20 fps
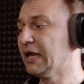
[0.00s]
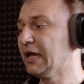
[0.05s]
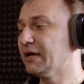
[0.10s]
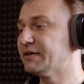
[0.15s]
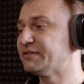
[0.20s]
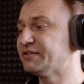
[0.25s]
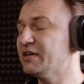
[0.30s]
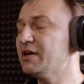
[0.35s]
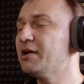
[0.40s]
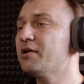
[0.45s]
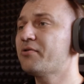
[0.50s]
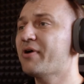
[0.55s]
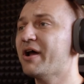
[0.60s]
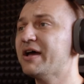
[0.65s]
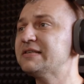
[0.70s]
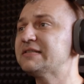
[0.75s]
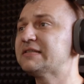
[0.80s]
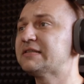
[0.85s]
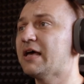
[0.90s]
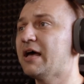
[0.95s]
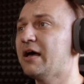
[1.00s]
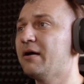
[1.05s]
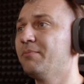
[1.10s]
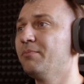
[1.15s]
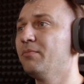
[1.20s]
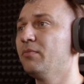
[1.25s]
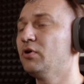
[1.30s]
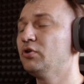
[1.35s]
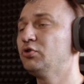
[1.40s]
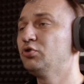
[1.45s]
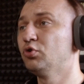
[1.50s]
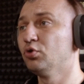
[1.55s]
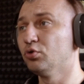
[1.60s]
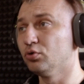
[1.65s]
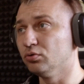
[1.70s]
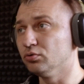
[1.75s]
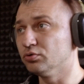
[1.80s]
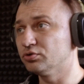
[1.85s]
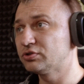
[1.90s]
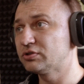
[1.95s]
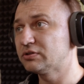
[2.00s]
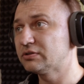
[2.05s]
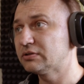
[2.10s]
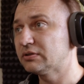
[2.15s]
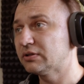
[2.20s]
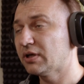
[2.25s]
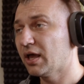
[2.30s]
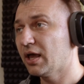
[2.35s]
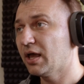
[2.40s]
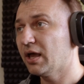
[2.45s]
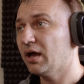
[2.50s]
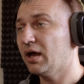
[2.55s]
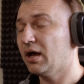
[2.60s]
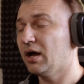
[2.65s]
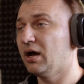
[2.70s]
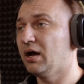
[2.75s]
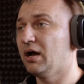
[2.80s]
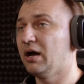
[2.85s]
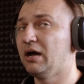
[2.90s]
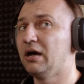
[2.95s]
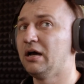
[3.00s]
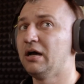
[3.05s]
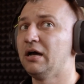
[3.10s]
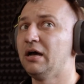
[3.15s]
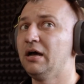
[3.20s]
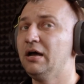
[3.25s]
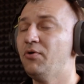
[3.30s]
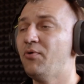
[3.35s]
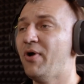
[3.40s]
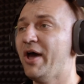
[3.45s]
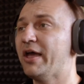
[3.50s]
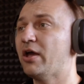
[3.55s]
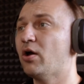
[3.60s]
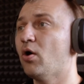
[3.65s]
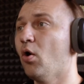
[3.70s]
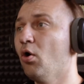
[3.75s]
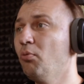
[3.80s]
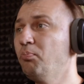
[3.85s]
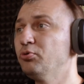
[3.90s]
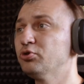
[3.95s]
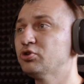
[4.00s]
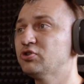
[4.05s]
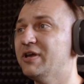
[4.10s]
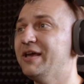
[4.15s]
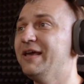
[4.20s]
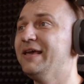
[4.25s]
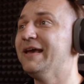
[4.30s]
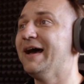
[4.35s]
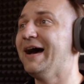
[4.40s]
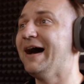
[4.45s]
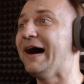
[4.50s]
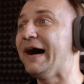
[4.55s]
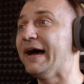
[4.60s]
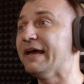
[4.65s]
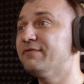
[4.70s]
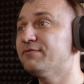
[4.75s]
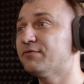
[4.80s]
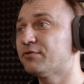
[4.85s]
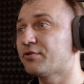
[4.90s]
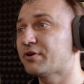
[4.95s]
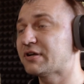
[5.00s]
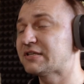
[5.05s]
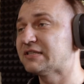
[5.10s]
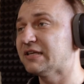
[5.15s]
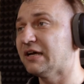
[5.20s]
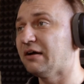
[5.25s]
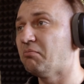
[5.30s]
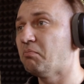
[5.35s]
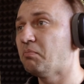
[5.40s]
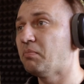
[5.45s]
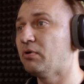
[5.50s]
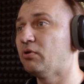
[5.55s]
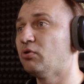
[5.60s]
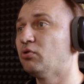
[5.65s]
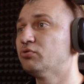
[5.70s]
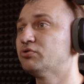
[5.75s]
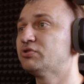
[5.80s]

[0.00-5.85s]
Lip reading: There are some tools like Opus AI, for example,